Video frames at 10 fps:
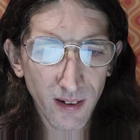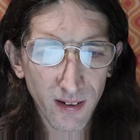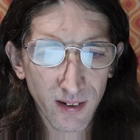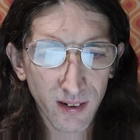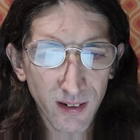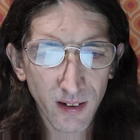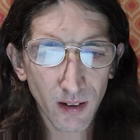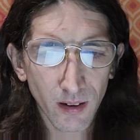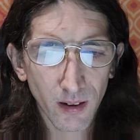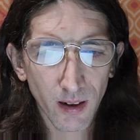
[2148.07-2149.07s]

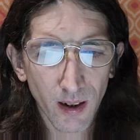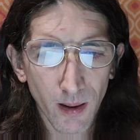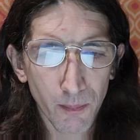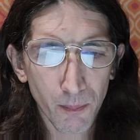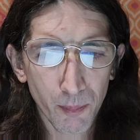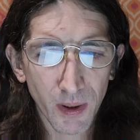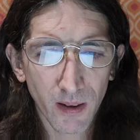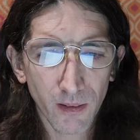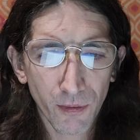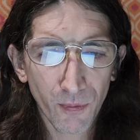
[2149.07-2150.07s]
still upbeat